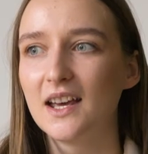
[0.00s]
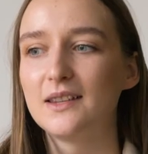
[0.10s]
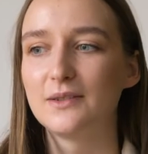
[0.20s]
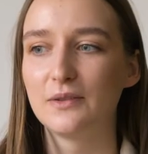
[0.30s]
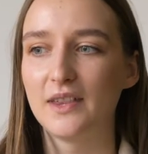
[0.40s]

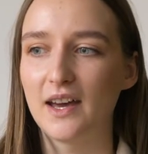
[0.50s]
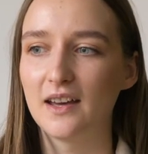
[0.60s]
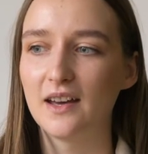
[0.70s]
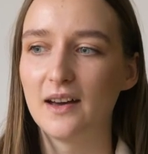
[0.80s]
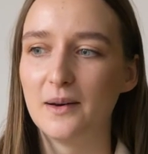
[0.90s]
so
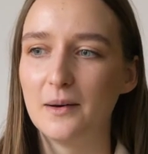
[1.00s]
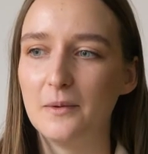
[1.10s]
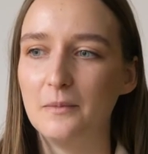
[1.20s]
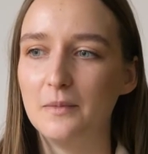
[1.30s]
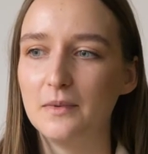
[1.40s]
that
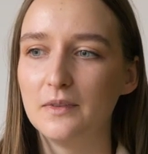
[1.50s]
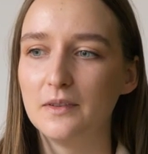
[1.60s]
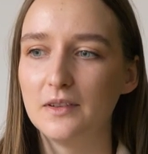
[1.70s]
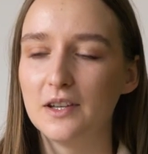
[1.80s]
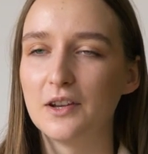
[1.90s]

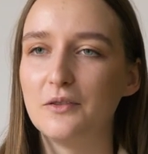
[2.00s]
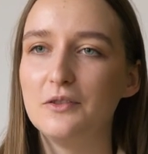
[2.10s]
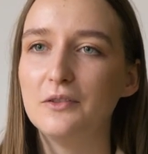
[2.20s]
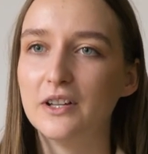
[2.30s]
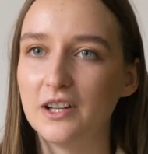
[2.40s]
you know,
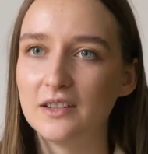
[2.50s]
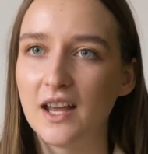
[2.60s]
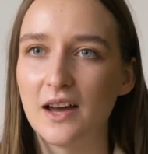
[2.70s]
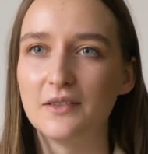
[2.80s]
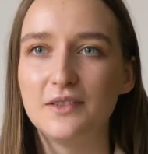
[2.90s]
you learn
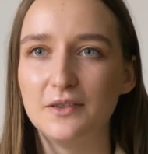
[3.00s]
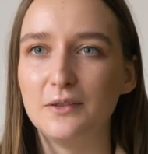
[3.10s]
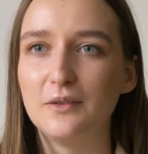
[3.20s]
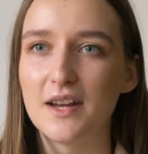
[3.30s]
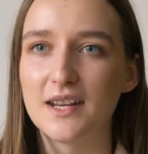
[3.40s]
how
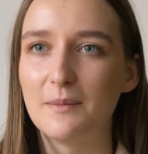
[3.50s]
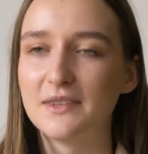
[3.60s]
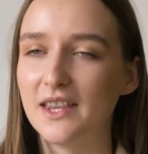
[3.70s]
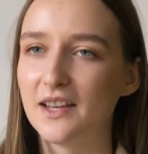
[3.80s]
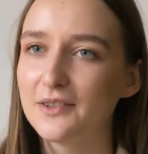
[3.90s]
to adapt
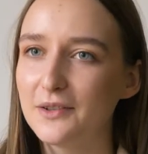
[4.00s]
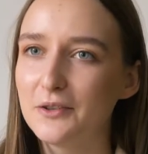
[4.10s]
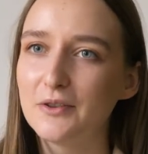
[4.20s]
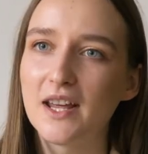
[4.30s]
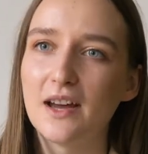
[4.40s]
to that
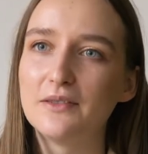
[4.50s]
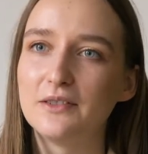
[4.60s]
too and how